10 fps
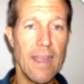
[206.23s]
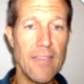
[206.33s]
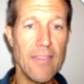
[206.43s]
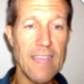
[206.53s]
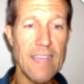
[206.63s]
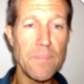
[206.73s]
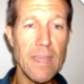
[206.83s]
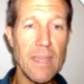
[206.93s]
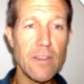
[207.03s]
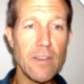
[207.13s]
And the same
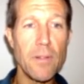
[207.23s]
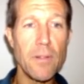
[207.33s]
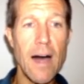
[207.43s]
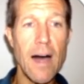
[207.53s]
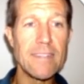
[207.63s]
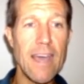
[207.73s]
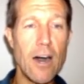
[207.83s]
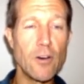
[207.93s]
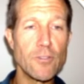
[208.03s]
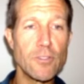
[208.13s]
thing even applies
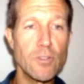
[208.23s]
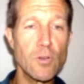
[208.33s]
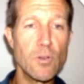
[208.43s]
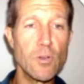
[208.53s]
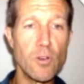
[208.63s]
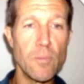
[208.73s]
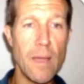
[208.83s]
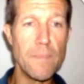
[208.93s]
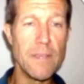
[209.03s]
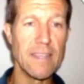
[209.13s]
now to Google
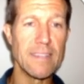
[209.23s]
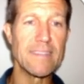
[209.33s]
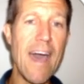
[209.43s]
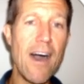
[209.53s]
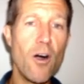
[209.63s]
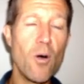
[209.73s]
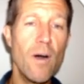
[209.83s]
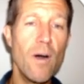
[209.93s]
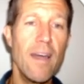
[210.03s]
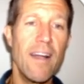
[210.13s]
My Business.
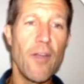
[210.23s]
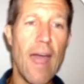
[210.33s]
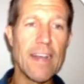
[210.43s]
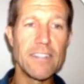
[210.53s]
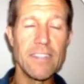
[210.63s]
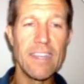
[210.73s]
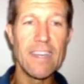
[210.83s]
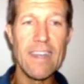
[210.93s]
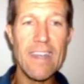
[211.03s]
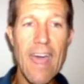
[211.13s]
Now they're
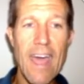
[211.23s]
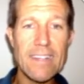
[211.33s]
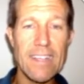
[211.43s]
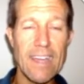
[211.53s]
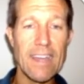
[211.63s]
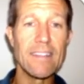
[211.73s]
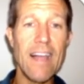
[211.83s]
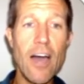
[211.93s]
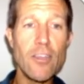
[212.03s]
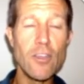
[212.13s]
actually connecting and
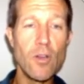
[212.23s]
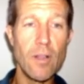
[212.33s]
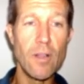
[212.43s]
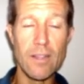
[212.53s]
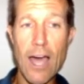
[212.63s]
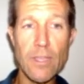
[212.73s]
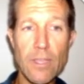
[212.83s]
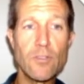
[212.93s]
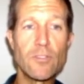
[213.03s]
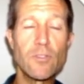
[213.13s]

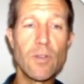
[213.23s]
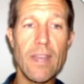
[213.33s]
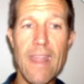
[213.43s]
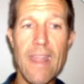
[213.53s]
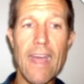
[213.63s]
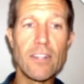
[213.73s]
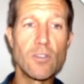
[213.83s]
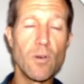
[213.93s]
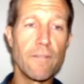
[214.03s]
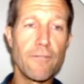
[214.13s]
allowing you to
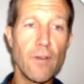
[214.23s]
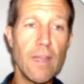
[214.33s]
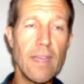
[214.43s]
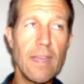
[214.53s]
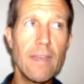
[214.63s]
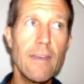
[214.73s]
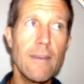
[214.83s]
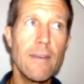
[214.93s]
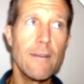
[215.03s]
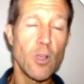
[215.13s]
connect to a
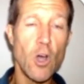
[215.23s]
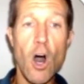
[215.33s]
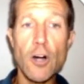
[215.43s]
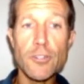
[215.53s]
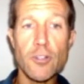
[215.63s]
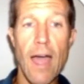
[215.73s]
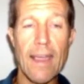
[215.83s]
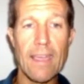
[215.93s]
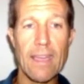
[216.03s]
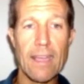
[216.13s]
free call
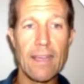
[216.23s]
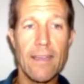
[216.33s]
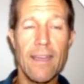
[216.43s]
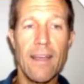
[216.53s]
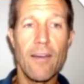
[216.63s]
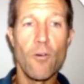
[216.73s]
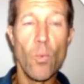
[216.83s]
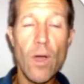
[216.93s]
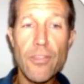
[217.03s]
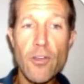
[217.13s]
tracking
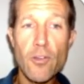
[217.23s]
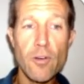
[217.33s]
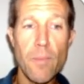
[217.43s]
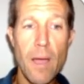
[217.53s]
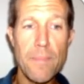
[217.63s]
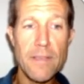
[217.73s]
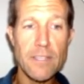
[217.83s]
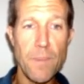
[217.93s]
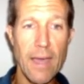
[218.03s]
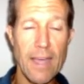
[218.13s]
with your Google My
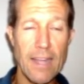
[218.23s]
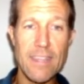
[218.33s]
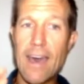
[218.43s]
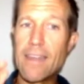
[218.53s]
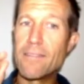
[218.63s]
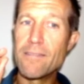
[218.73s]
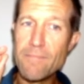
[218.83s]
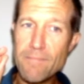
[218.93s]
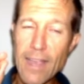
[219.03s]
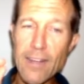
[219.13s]
Business page that,
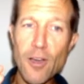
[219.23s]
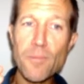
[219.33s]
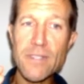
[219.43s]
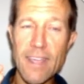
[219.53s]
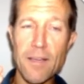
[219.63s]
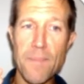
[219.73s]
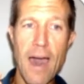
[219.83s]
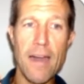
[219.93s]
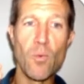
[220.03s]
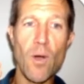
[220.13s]
make no mistake
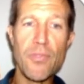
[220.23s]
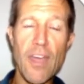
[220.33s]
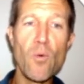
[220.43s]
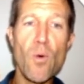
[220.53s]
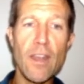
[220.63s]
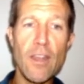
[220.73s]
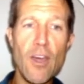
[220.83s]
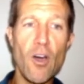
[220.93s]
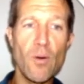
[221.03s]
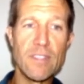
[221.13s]
about it, what they want to
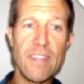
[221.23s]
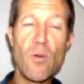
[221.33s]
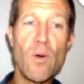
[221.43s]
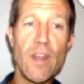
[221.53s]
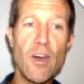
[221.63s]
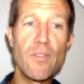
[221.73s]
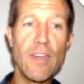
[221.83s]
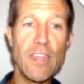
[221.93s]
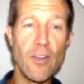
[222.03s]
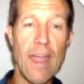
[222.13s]
know is they want to
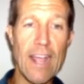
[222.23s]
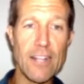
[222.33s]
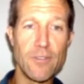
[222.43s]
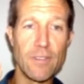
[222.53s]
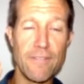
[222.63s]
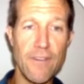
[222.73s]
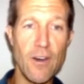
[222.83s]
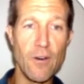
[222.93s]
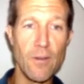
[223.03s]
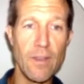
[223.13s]
know that you're answering the
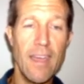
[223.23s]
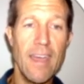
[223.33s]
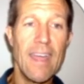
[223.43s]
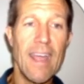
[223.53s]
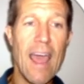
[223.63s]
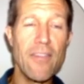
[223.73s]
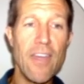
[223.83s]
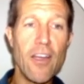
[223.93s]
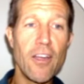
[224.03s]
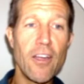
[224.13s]
phone.
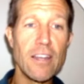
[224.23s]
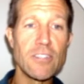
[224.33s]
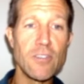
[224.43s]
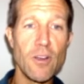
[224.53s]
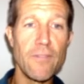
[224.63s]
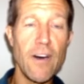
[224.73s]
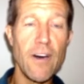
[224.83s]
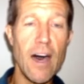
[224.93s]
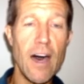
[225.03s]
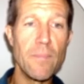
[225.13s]
And they're going to serve
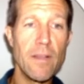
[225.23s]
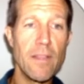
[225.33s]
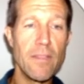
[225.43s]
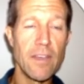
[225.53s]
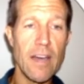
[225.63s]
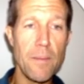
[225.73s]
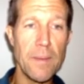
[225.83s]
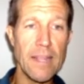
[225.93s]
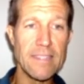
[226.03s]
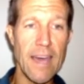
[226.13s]
up the
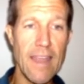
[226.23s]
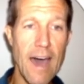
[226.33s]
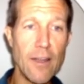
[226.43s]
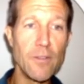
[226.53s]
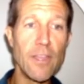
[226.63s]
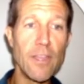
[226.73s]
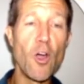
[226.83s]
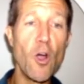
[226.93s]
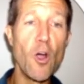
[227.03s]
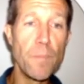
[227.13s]
companies that not only
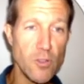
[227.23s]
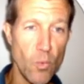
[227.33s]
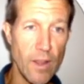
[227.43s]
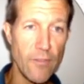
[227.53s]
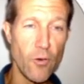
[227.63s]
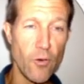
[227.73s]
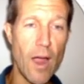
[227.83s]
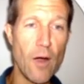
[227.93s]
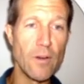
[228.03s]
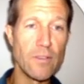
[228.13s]
are open
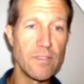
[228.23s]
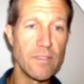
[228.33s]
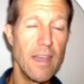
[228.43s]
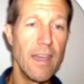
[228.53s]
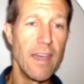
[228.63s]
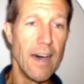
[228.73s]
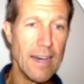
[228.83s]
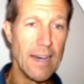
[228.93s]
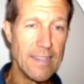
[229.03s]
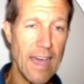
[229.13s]
24 hours
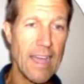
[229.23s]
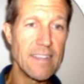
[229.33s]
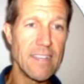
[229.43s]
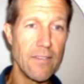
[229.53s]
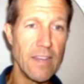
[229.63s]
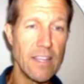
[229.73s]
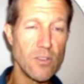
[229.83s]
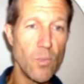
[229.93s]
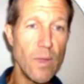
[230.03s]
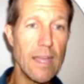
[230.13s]
a day, 7
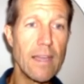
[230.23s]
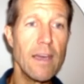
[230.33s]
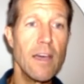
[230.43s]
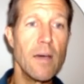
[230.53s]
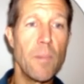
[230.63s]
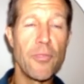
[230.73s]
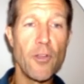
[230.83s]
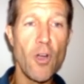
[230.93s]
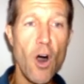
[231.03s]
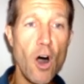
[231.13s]
days a week,
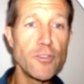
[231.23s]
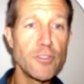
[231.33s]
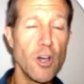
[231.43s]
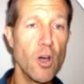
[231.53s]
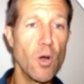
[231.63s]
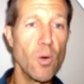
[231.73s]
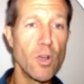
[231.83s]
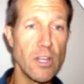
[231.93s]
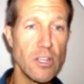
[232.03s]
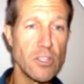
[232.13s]
but they're
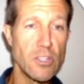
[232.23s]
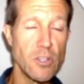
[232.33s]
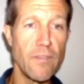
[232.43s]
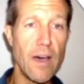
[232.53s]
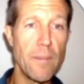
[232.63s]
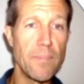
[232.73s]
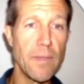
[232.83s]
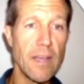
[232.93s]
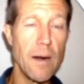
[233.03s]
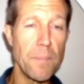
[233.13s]
also going to serve
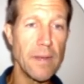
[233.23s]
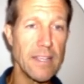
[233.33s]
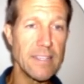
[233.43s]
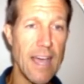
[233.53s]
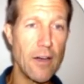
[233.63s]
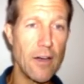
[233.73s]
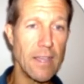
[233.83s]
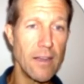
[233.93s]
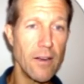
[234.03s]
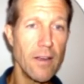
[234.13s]
up the companies down
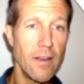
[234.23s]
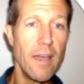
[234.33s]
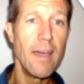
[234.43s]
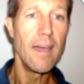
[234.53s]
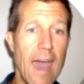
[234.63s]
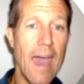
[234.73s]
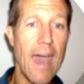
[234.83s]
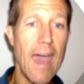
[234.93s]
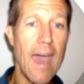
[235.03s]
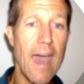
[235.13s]
here
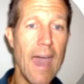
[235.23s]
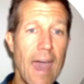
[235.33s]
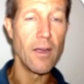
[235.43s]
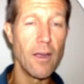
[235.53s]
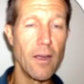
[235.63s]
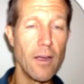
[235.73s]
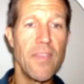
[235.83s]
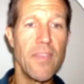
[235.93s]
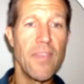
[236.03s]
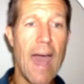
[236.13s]
and up here
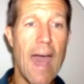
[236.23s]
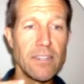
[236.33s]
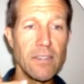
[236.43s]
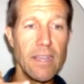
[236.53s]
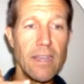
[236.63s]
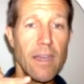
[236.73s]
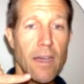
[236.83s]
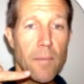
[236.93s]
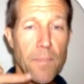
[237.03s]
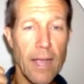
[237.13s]
that actually
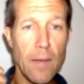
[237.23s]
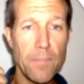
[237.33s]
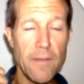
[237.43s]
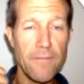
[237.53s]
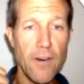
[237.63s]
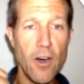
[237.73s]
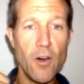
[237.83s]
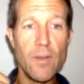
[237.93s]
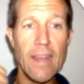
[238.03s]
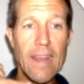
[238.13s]
pick up the
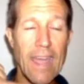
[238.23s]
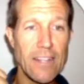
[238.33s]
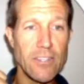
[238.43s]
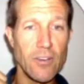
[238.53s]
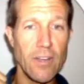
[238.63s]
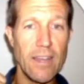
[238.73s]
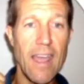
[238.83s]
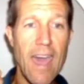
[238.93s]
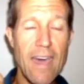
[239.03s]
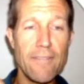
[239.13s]
phone and answer
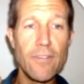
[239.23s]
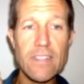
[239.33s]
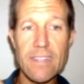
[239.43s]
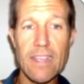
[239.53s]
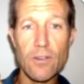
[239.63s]
it every